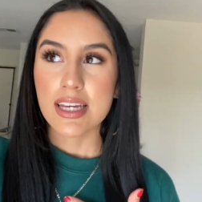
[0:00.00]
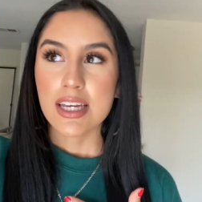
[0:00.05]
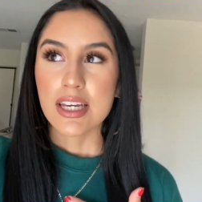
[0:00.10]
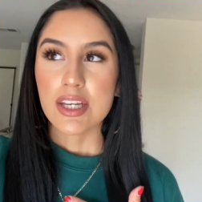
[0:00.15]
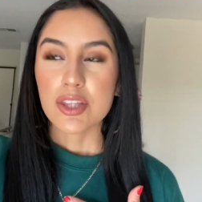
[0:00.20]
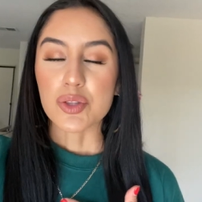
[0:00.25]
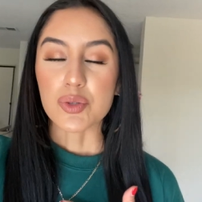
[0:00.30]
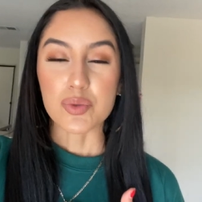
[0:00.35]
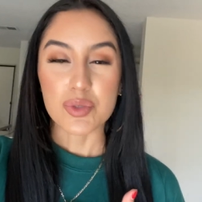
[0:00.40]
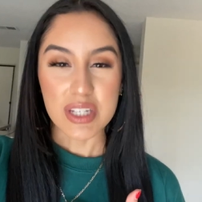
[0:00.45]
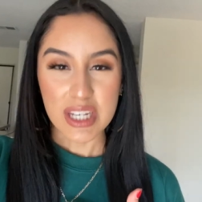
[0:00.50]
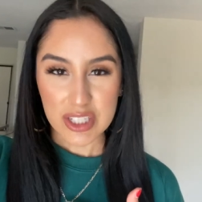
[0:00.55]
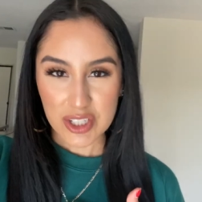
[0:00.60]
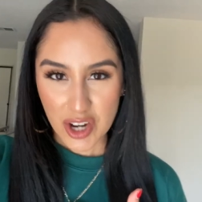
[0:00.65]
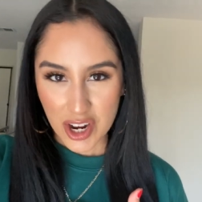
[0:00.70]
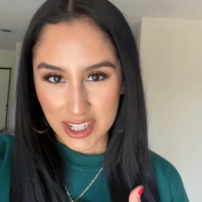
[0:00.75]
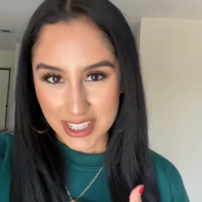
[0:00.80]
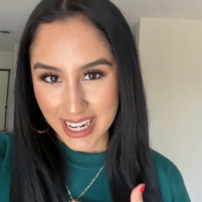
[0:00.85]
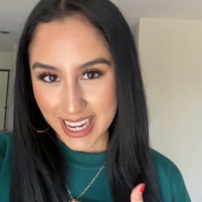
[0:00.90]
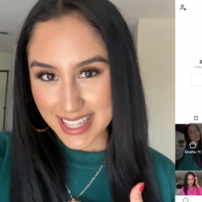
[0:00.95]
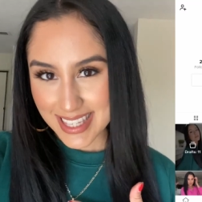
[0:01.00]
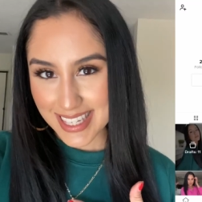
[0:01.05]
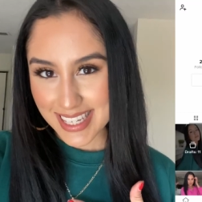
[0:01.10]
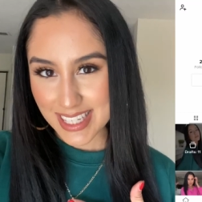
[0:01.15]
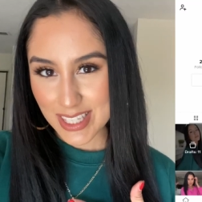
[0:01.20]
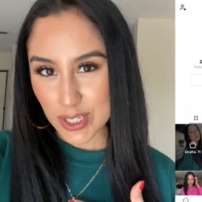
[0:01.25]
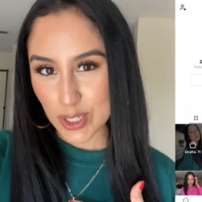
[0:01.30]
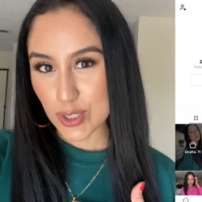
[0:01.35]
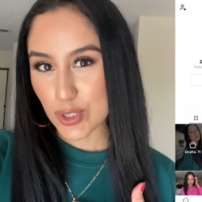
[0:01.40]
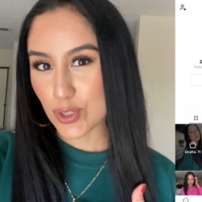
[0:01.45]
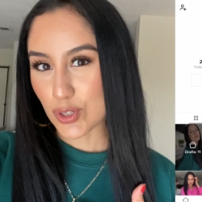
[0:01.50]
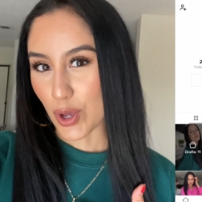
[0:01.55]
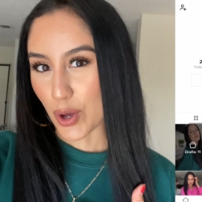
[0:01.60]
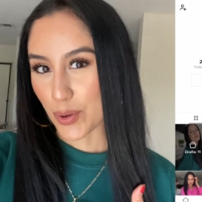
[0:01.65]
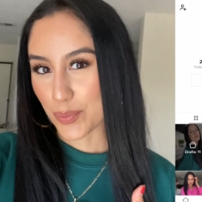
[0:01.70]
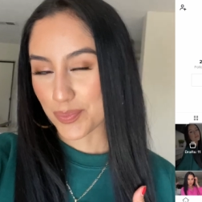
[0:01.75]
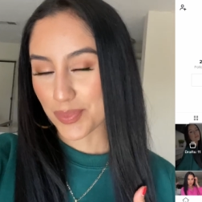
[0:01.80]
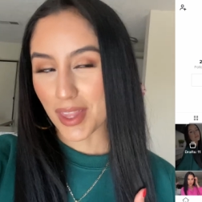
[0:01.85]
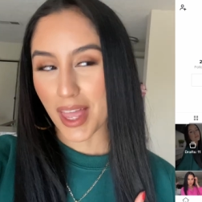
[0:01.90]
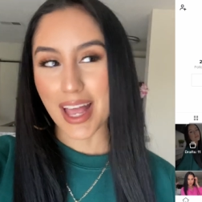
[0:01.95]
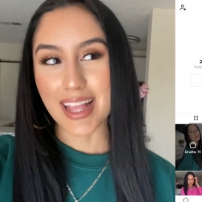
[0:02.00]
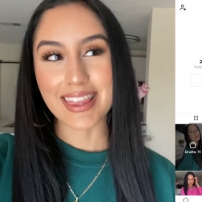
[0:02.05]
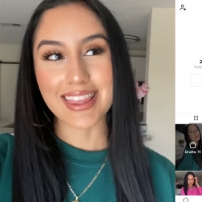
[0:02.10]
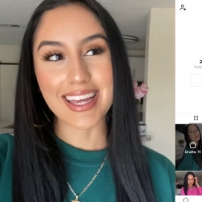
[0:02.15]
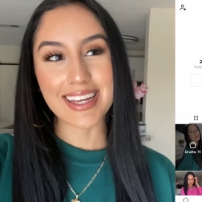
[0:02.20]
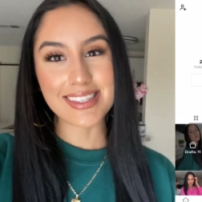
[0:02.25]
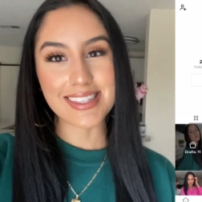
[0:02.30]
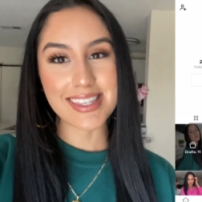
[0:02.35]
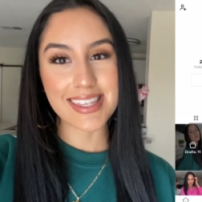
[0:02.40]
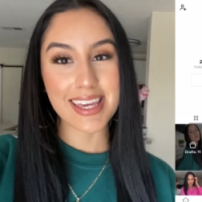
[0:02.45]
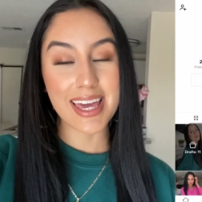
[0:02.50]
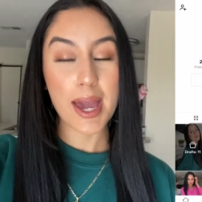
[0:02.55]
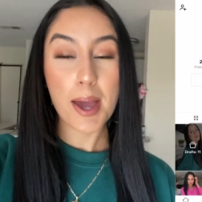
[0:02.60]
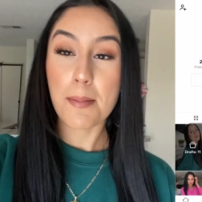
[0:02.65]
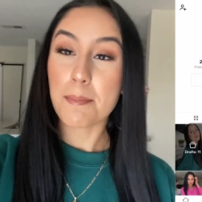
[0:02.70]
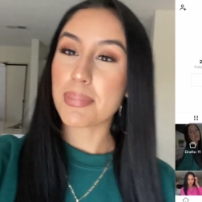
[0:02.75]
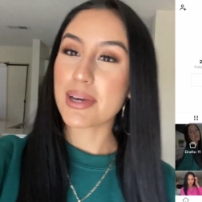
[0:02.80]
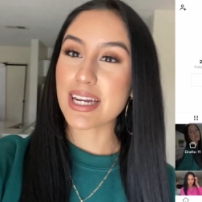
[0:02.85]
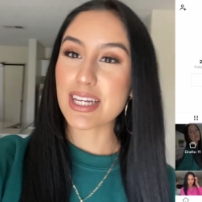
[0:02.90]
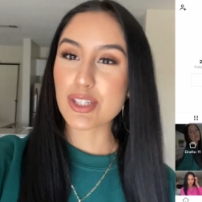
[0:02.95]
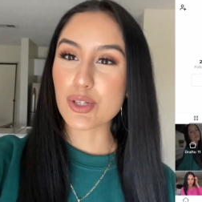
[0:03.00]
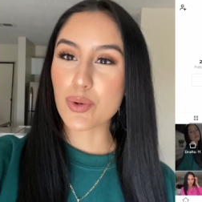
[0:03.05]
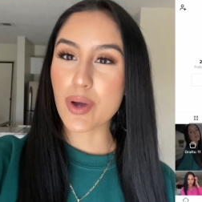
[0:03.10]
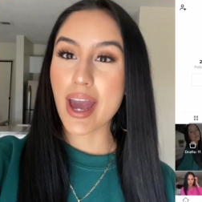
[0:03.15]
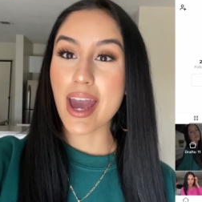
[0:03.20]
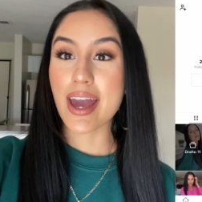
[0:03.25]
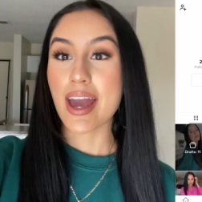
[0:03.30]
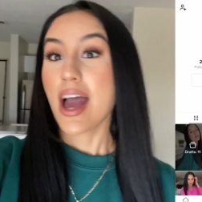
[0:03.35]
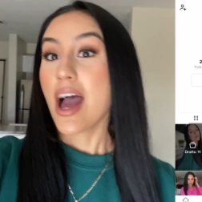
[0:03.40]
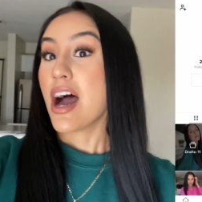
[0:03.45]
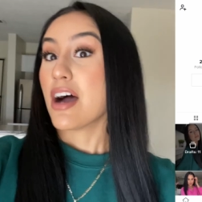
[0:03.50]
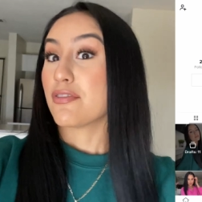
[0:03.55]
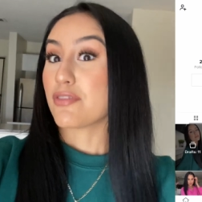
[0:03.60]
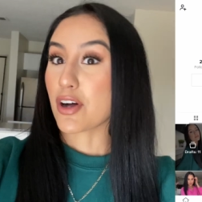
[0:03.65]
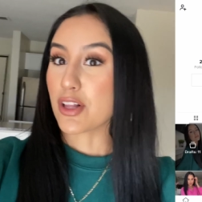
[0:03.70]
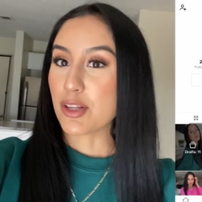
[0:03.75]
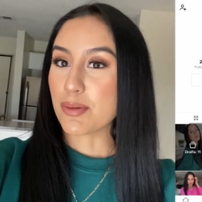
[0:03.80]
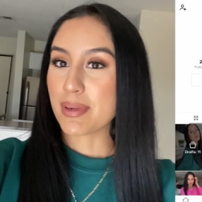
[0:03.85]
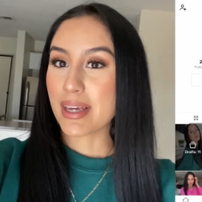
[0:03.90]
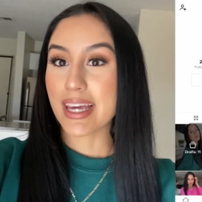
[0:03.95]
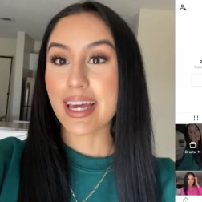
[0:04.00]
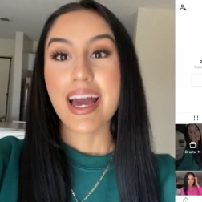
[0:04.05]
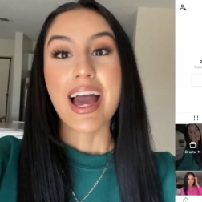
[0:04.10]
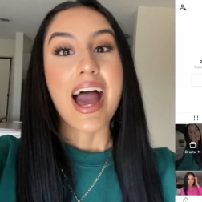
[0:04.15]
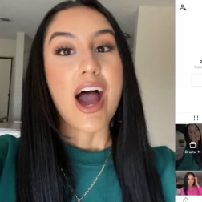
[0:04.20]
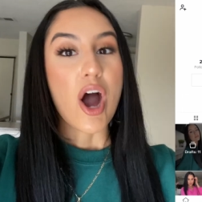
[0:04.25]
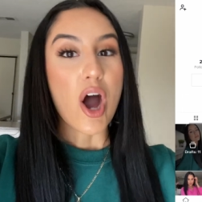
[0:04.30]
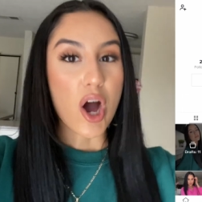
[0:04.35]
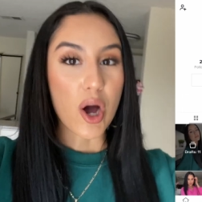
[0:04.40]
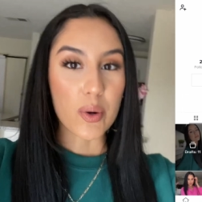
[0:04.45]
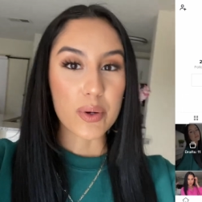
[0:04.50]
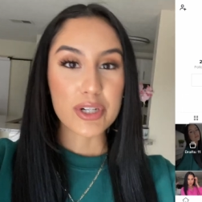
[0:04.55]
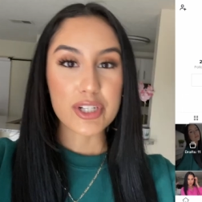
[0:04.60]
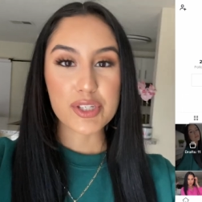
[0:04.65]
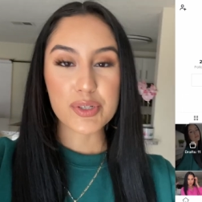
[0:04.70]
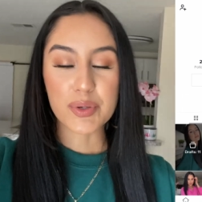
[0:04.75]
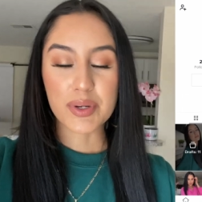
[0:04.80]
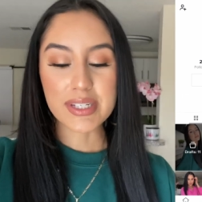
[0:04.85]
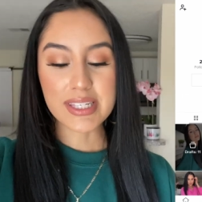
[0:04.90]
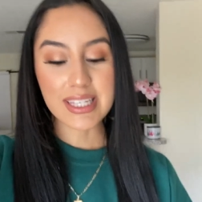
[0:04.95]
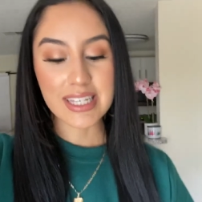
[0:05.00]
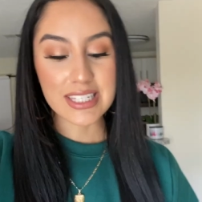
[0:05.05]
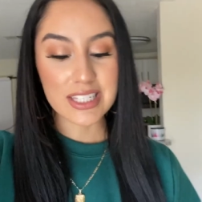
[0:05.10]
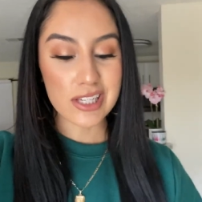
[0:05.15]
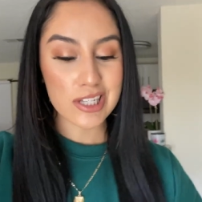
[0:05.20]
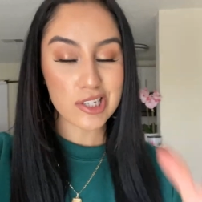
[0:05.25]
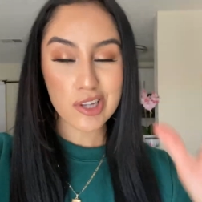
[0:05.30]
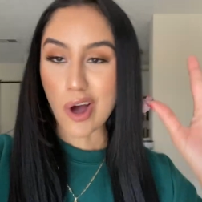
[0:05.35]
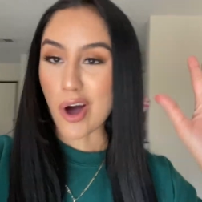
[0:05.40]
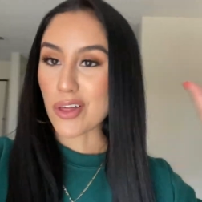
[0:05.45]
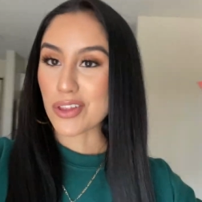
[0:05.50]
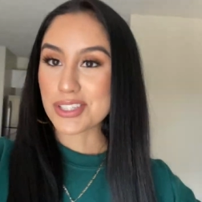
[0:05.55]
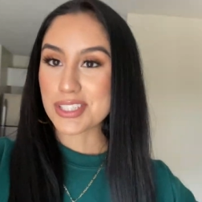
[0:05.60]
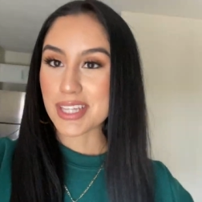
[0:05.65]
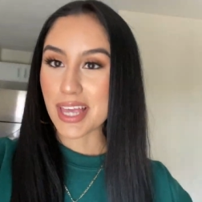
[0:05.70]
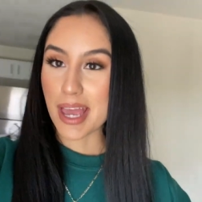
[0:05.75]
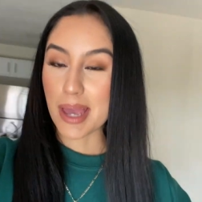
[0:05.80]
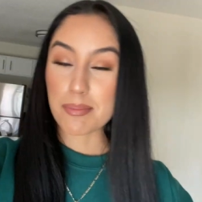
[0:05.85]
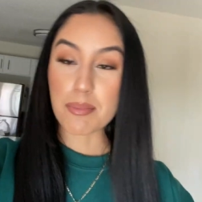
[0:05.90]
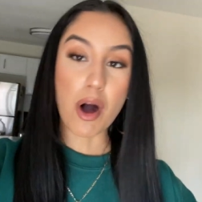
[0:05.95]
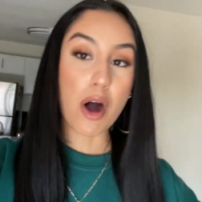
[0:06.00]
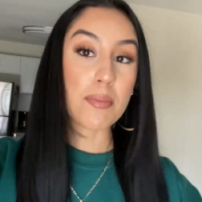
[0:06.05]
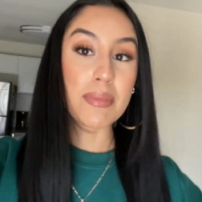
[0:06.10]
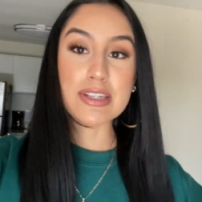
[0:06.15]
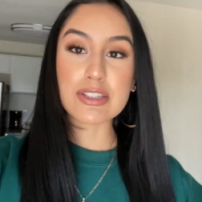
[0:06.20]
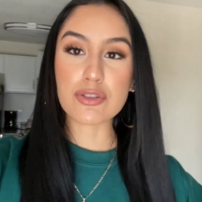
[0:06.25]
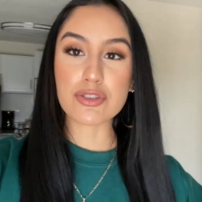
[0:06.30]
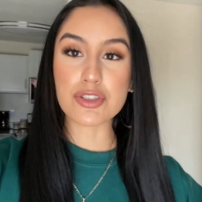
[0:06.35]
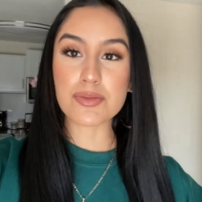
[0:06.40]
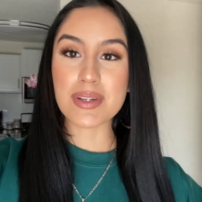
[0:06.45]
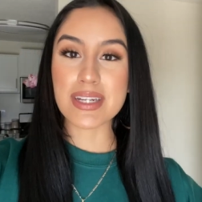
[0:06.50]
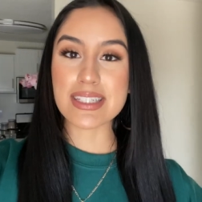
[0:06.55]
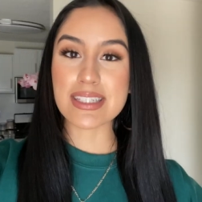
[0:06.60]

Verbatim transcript: through TikTok dances. So late to the game, but it's okay. Follow me, O underscore Lissa's, all the same. All my social media is the